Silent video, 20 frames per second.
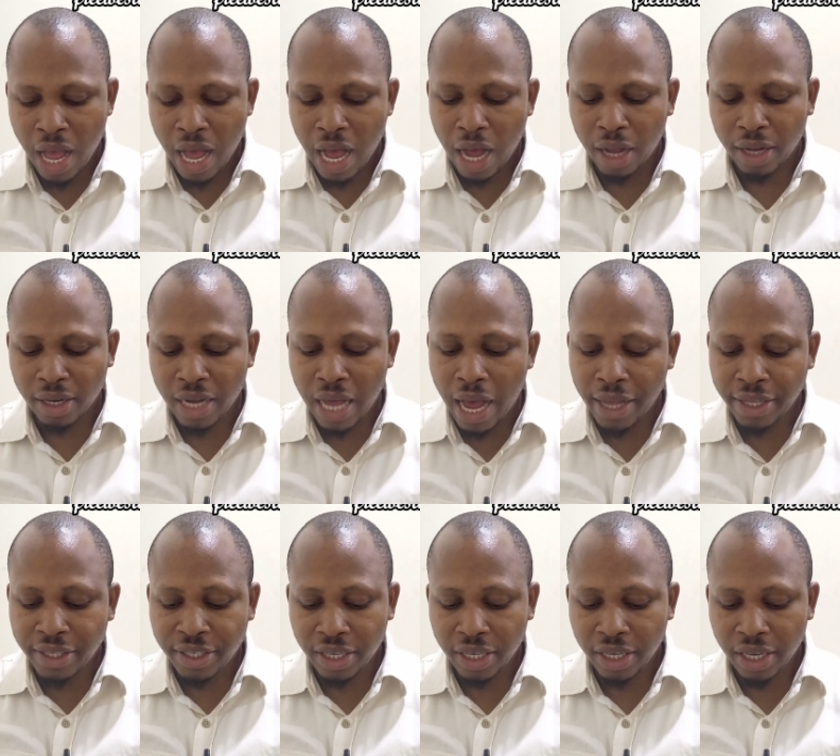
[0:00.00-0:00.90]
and
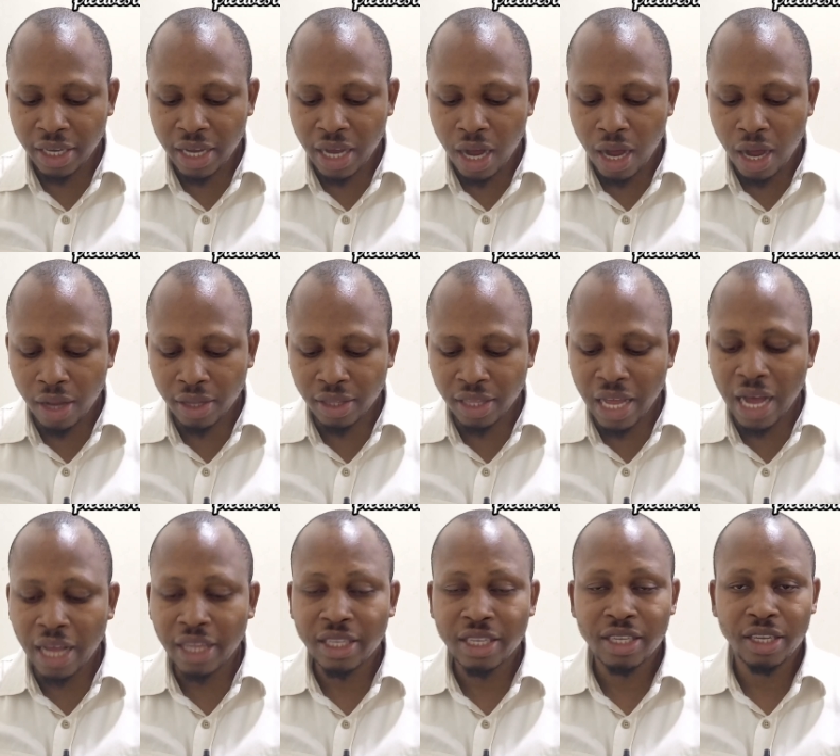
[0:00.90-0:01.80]
I think
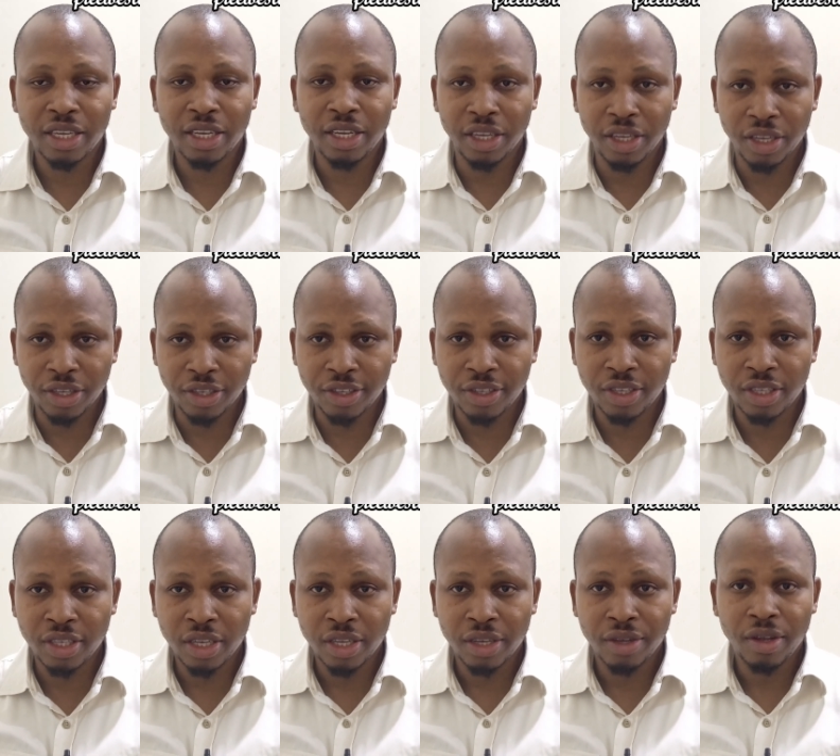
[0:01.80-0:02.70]
that is